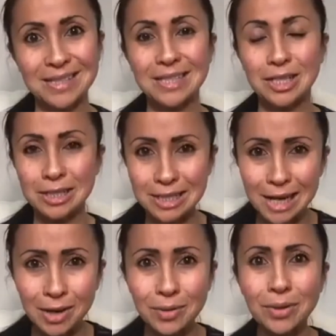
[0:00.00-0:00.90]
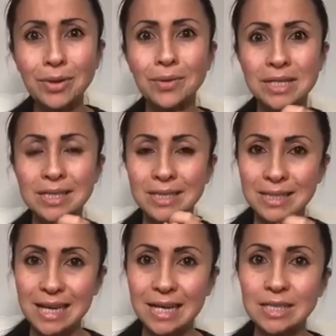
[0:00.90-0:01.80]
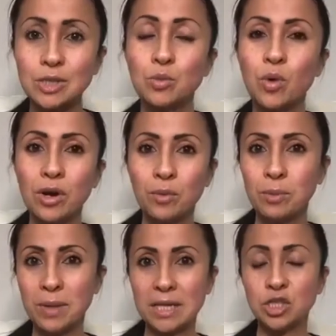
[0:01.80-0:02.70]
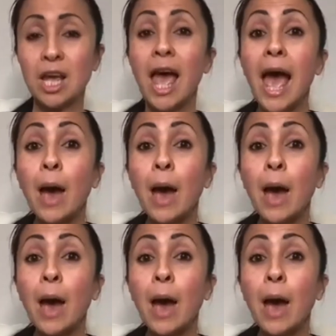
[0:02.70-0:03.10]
So now you understand why we binge